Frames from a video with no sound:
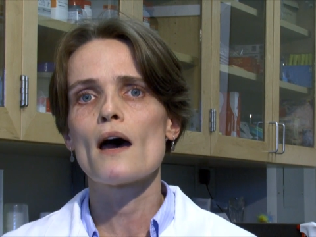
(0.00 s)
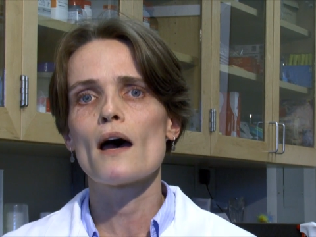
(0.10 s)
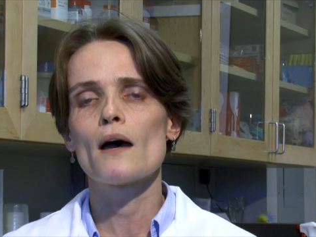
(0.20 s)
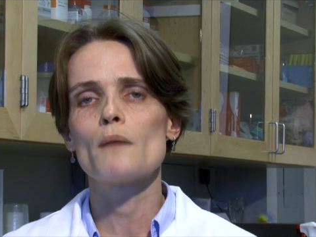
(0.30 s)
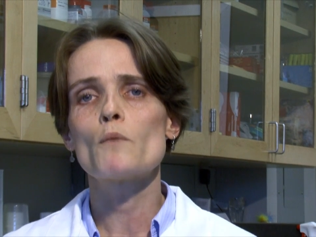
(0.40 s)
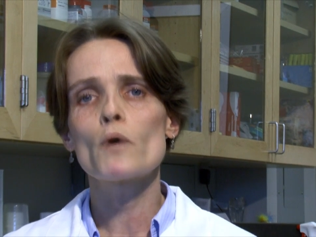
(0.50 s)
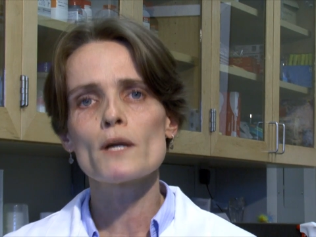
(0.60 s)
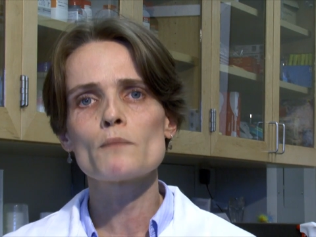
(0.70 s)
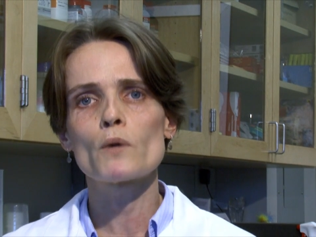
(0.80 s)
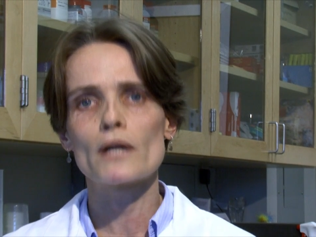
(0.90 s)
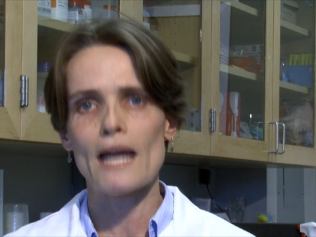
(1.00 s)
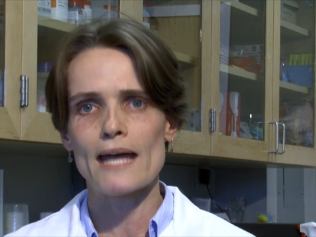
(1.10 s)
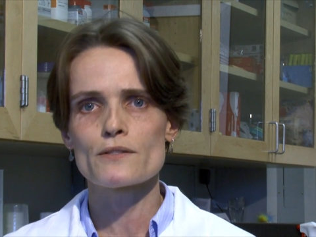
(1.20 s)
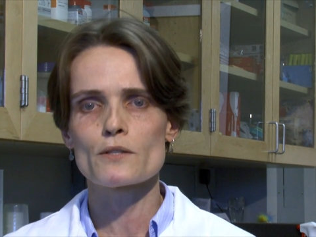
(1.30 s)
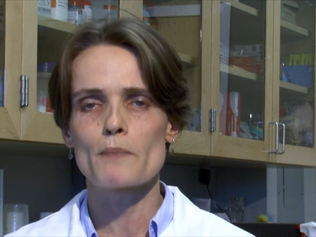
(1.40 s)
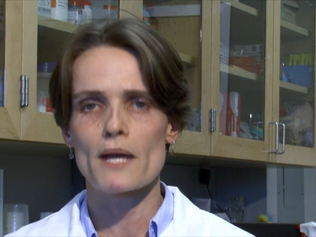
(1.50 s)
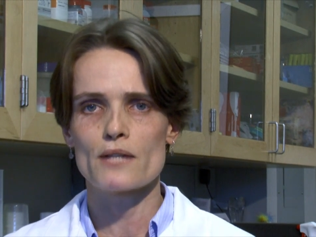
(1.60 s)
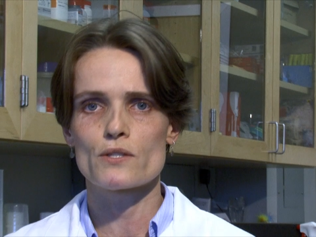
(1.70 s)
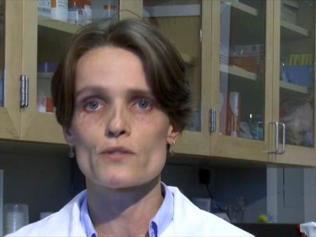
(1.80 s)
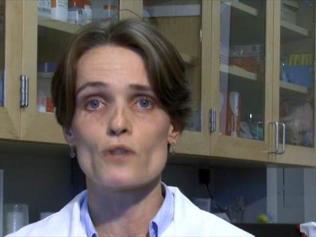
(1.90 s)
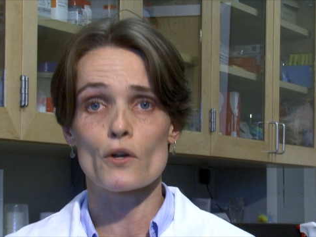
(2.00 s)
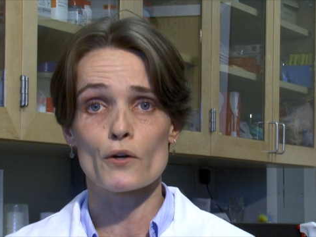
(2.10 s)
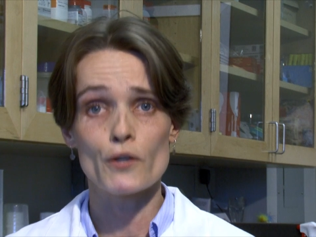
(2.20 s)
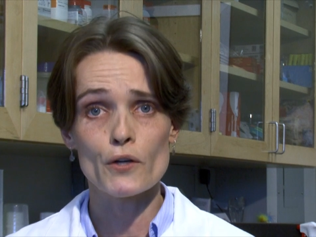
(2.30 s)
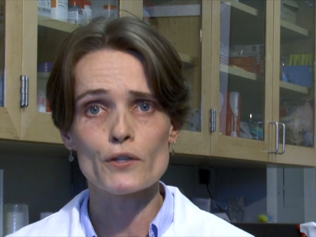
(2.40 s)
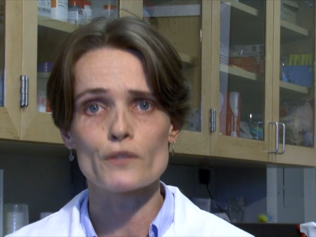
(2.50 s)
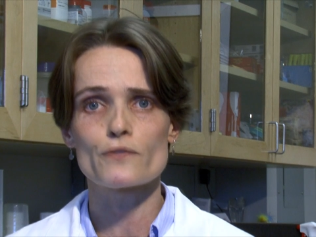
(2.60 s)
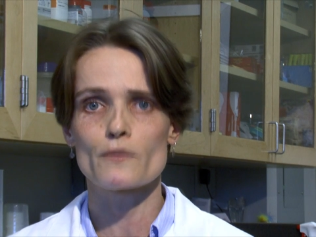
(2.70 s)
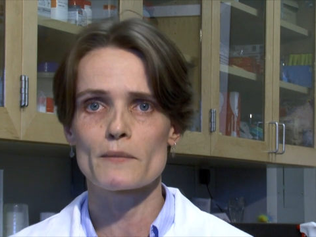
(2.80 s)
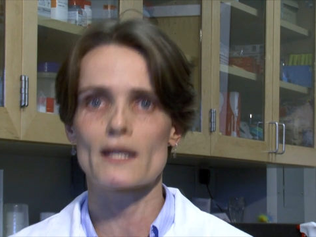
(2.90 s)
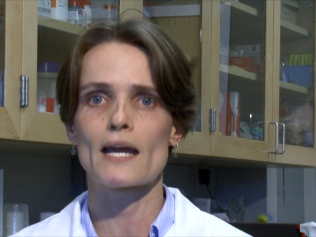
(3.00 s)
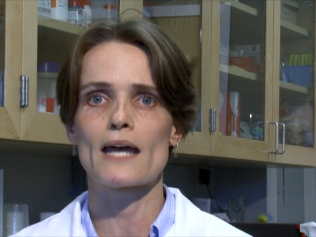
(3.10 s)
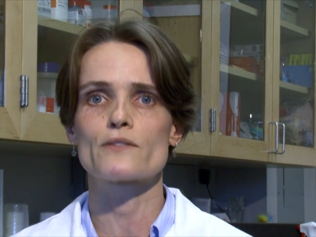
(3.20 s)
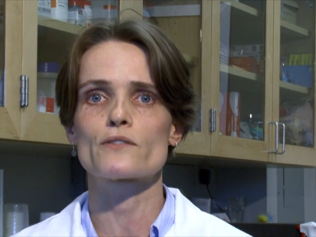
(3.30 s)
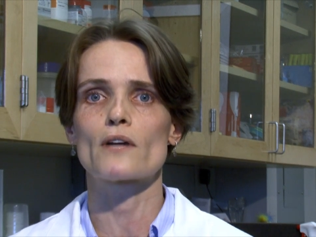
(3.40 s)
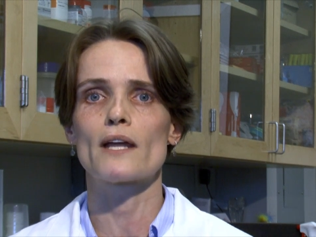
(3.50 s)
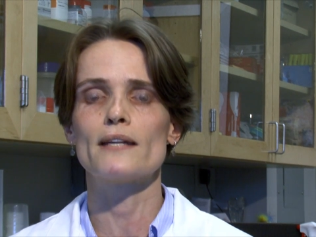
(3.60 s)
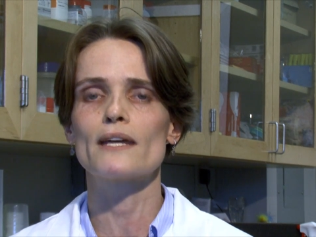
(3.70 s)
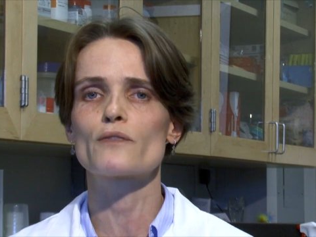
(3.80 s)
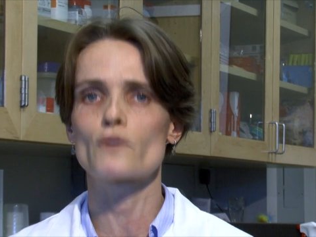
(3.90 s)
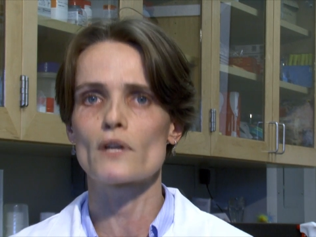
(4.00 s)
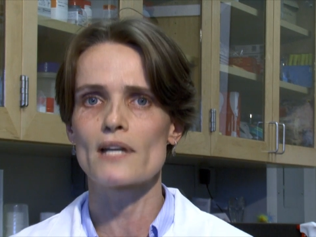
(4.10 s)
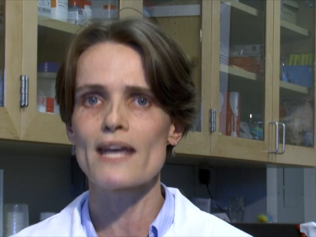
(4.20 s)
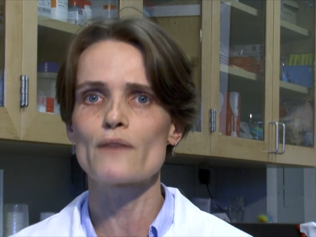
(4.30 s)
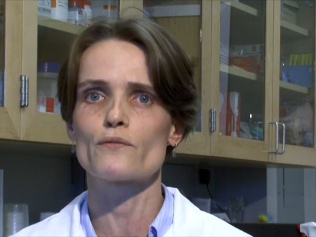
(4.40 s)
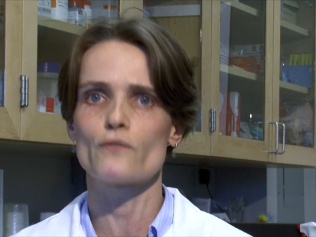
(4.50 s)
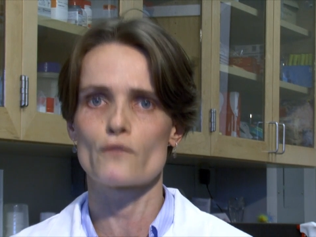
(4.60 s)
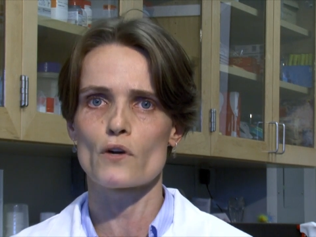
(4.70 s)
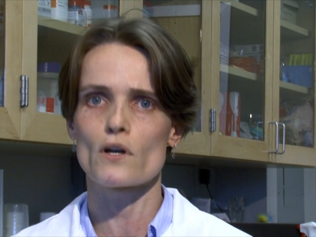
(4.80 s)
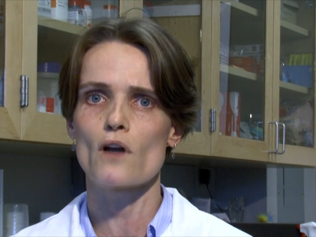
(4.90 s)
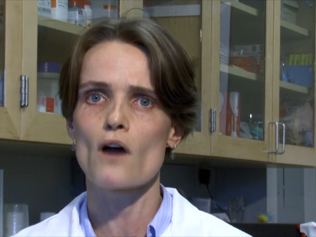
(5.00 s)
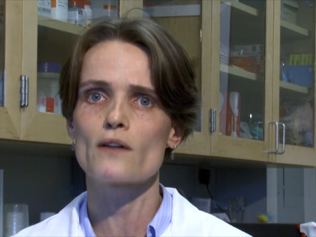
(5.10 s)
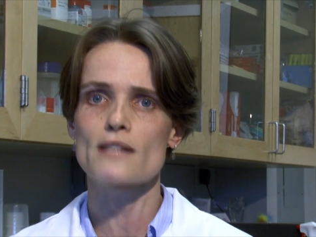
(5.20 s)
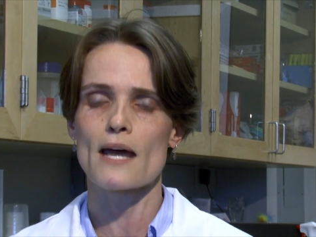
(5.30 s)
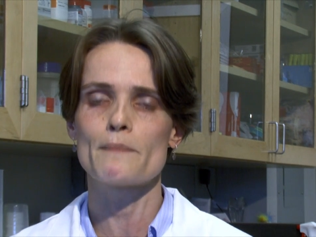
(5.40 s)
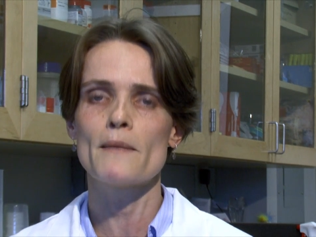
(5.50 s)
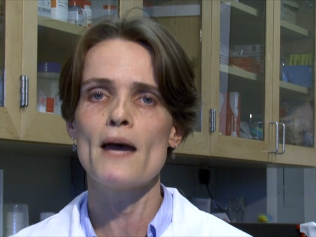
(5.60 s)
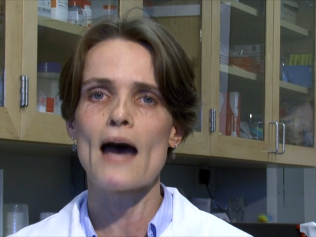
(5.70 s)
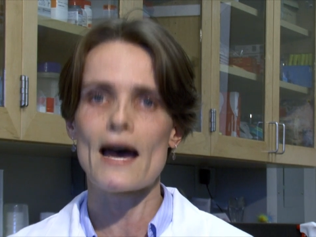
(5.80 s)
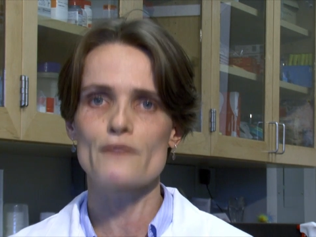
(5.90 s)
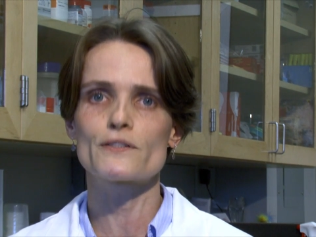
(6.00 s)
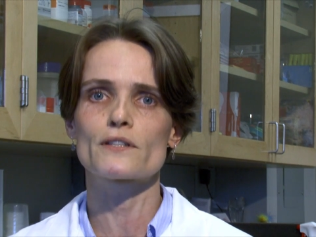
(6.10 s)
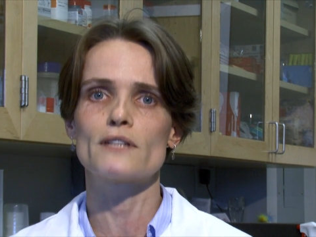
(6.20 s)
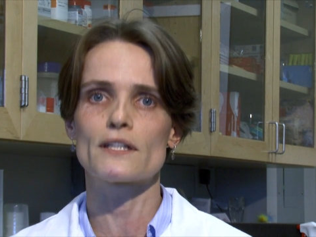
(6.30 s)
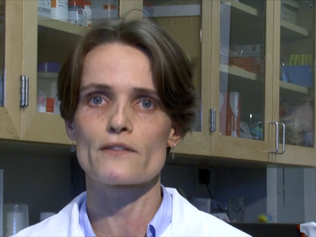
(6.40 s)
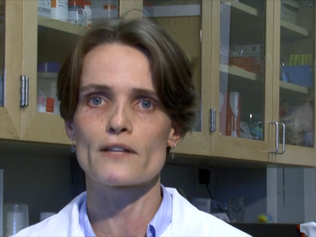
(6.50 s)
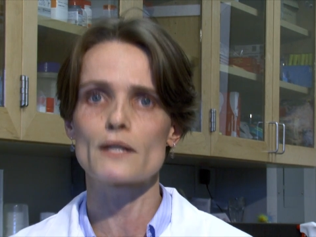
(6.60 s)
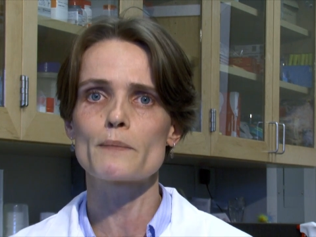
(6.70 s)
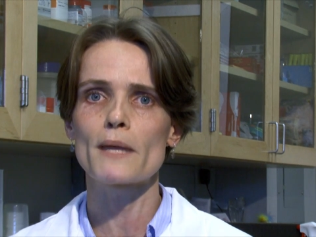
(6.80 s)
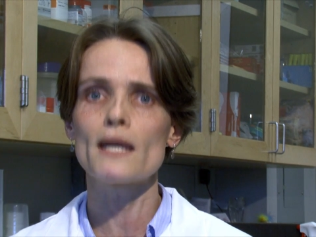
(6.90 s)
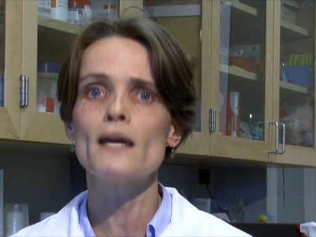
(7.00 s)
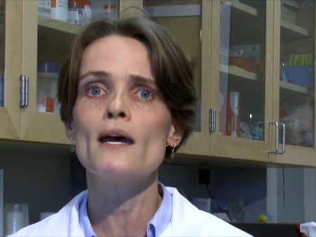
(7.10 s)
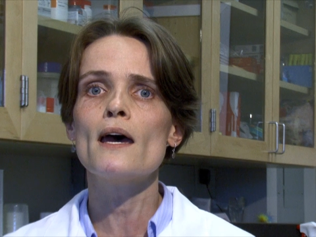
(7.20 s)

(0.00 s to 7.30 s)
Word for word: uh, more and more cancer patients are cured from their cancer and therefore live for a long time after their therapy,